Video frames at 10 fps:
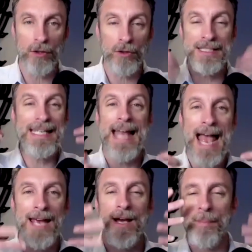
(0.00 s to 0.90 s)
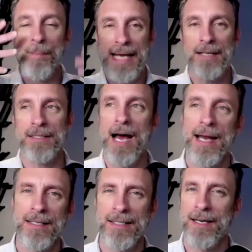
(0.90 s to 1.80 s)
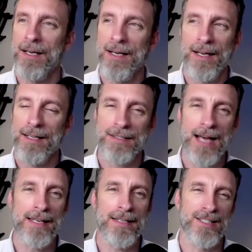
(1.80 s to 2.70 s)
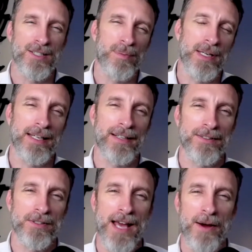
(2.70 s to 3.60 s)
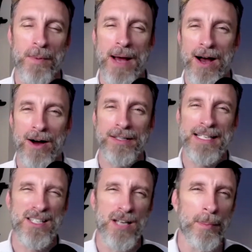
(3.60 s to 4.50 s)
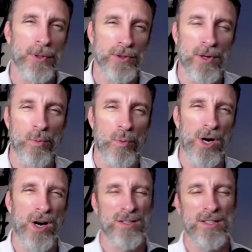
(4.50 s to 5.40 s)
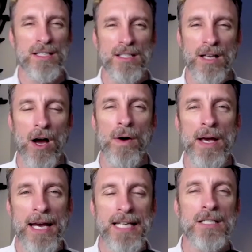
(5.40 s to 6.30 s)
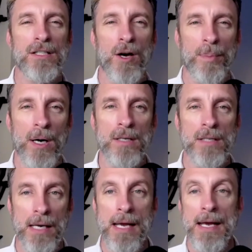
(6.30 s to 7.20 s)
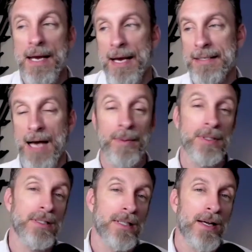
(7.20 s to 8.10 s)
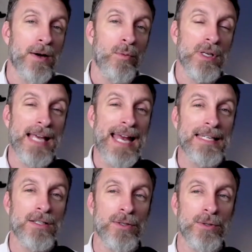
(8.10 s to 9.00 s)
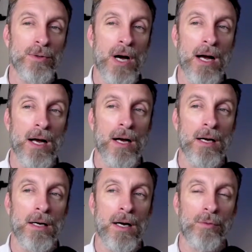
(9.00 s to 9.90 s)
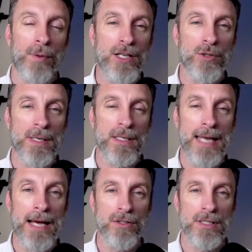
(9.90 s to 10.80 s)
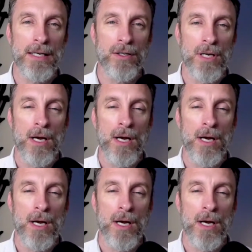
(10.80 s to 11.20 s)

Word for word: D N A, but the outside, and said, this guy doesn't speak English that well, and he stumbles on words. He's slow. He's a slow person. And Thomas would get into uh, arrangements, sales deals,